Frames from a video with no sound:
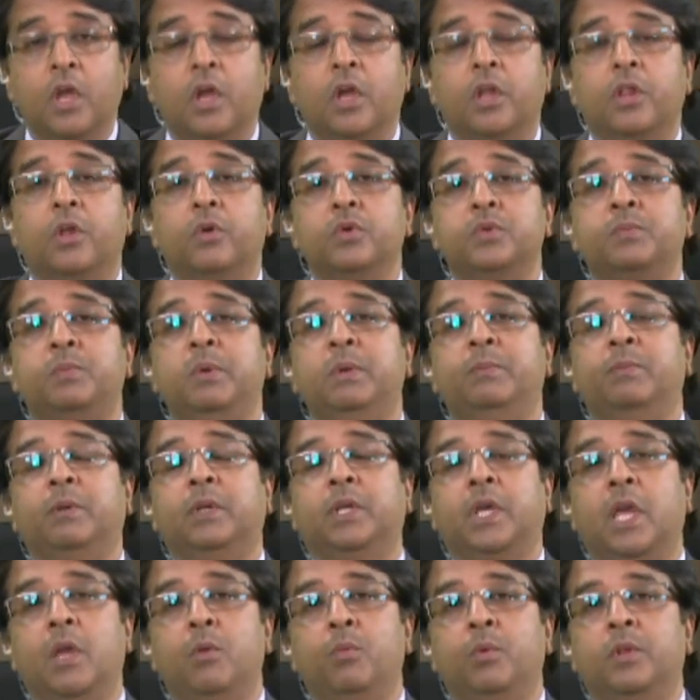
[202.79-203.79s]
Those people
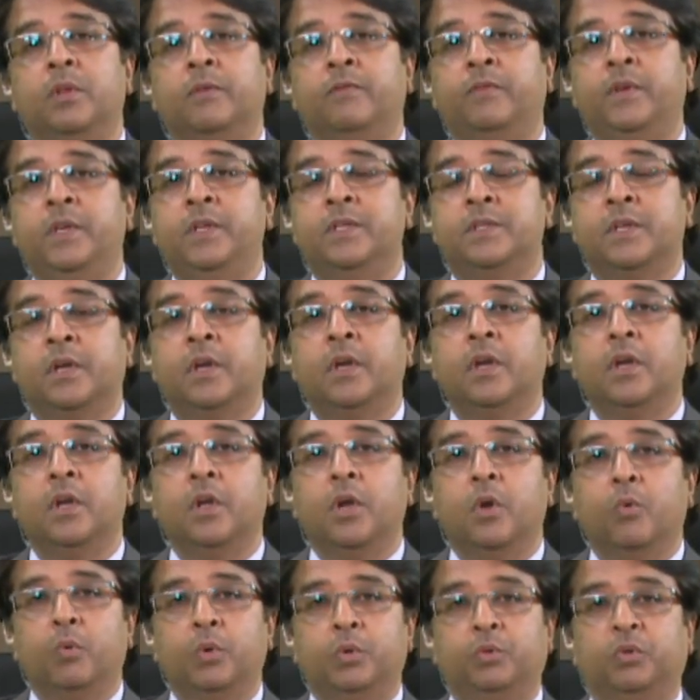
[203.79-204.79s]
came with a visa
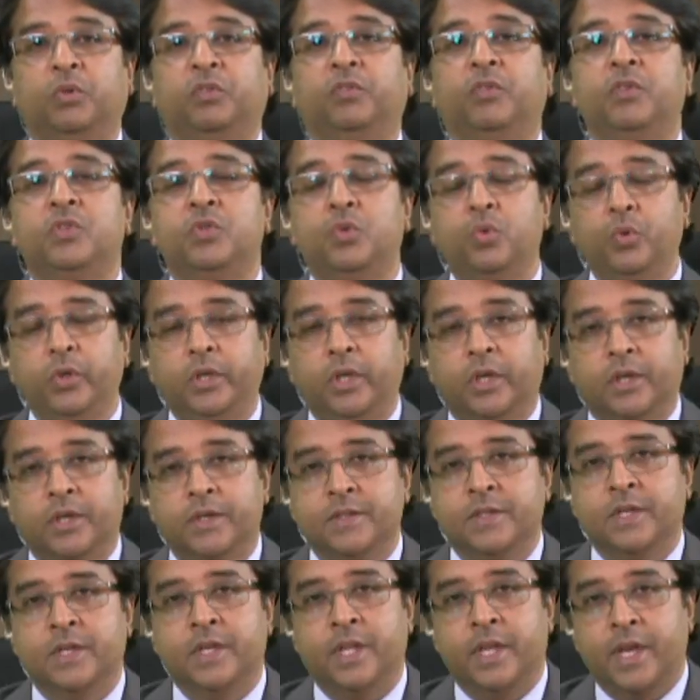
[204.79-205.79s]
which was for 2 years,
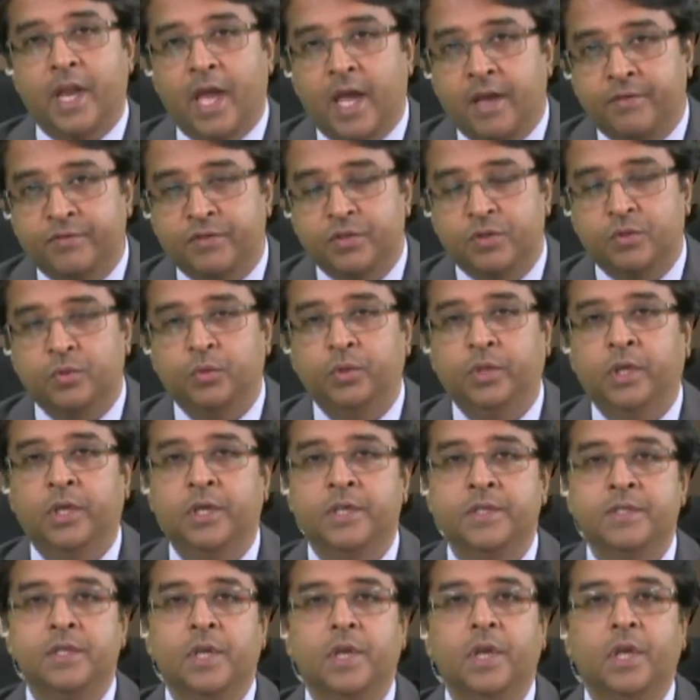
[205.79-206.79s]
and then after 2
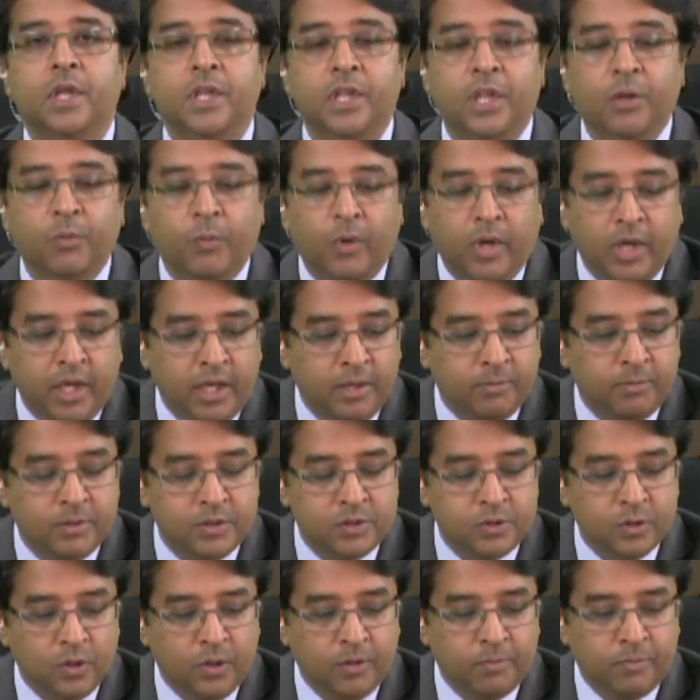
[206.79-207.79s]
years they were able
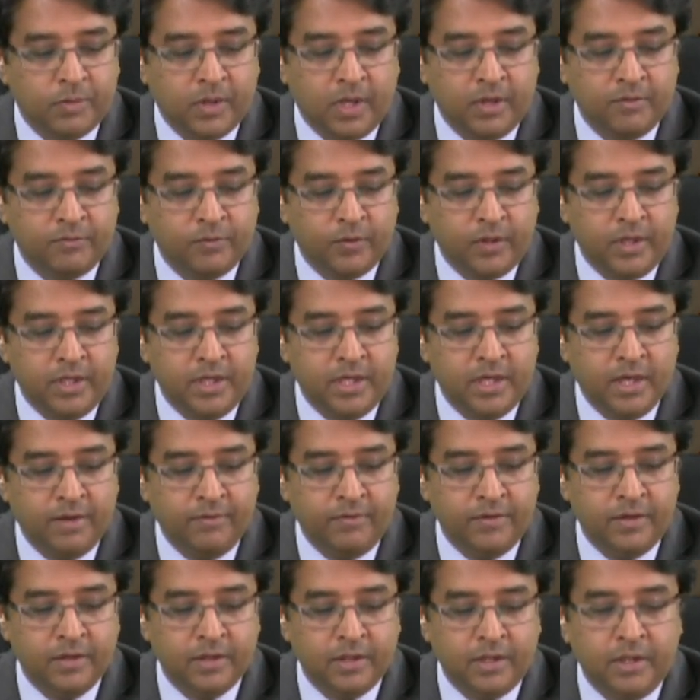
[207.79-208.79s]
to apply for
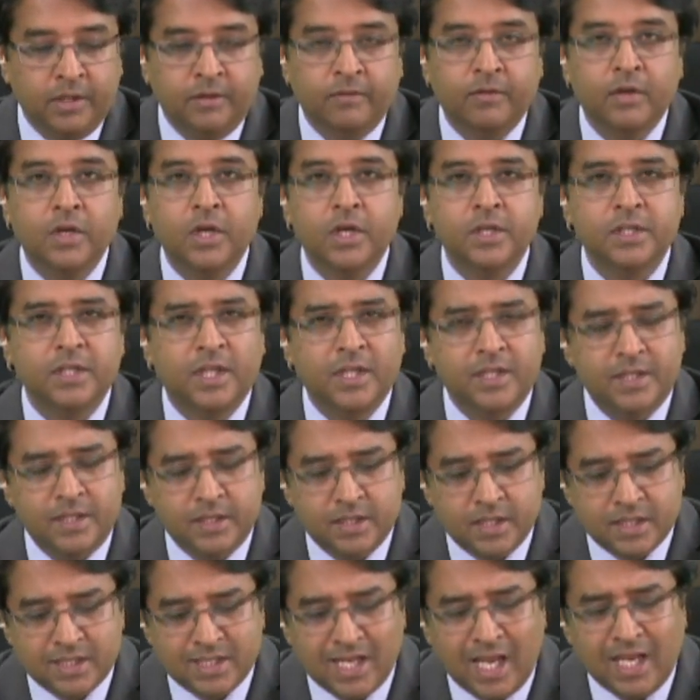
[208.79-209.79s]
indefinite leave. So this is a
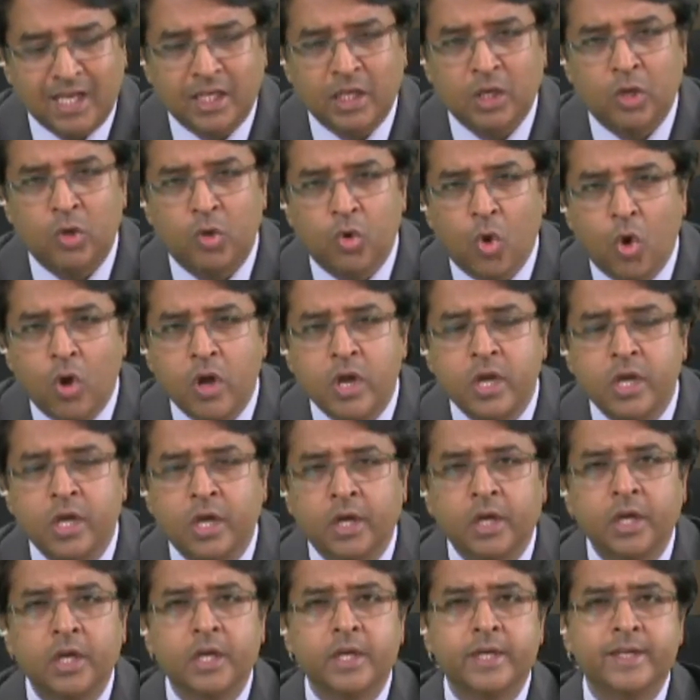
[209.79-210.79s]
slightly
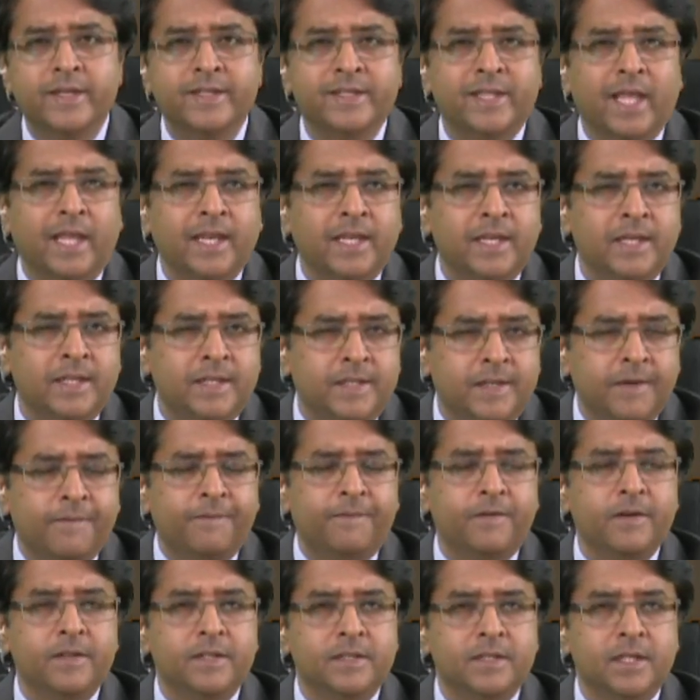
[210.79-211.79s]
longer, slightly
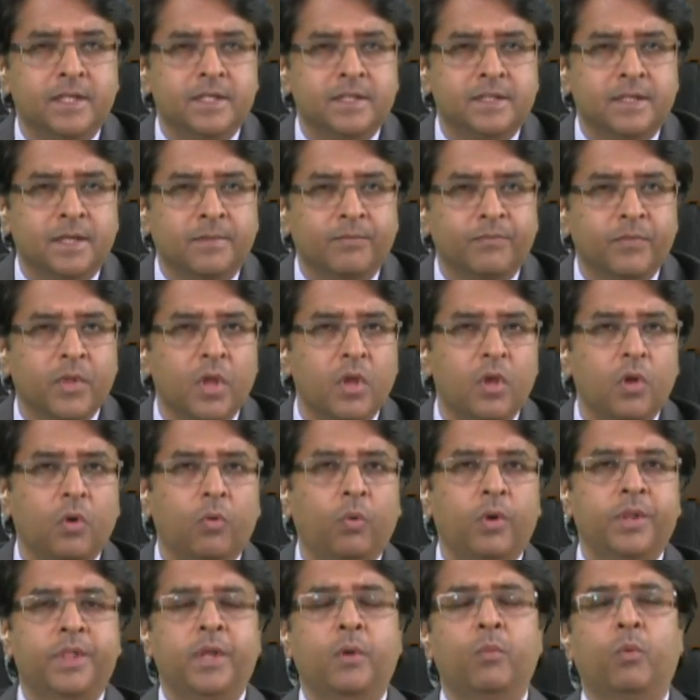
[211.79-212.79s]
different system
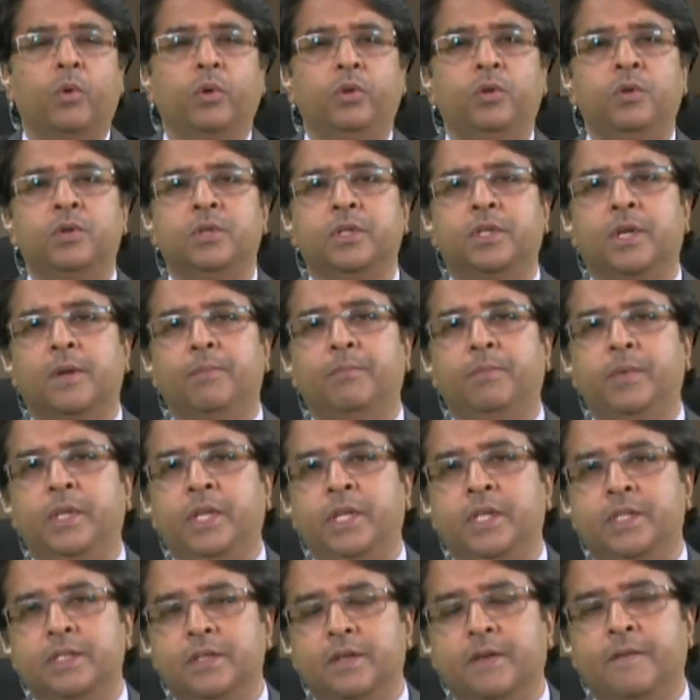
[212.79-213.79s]
where they want you to
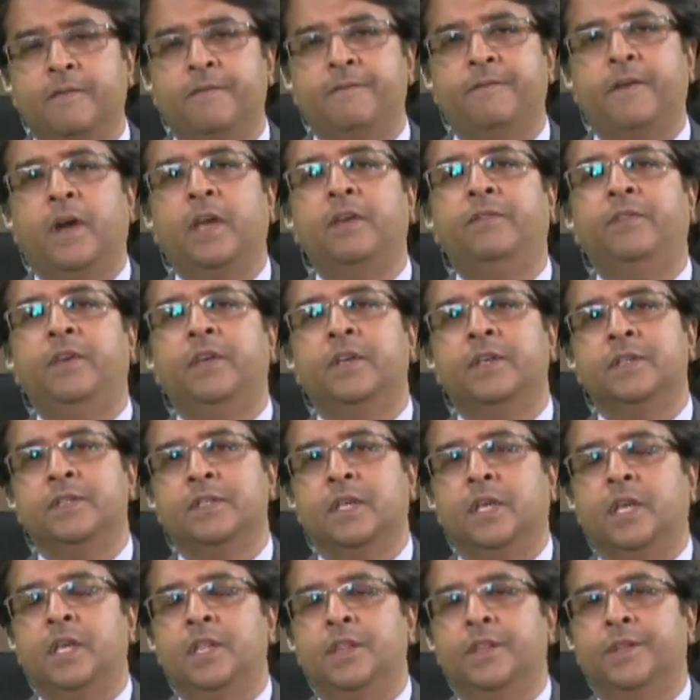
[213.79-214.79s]
complete 5 years
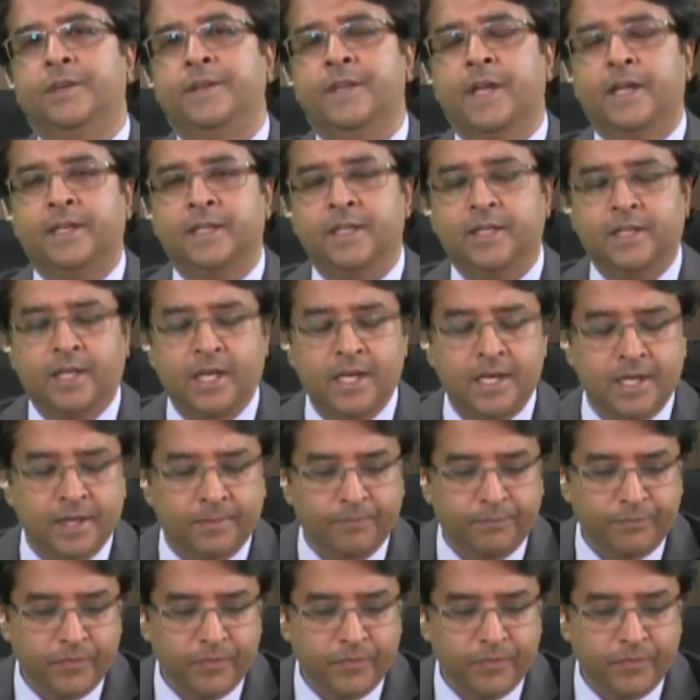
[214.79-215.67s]
in the United Kingdom.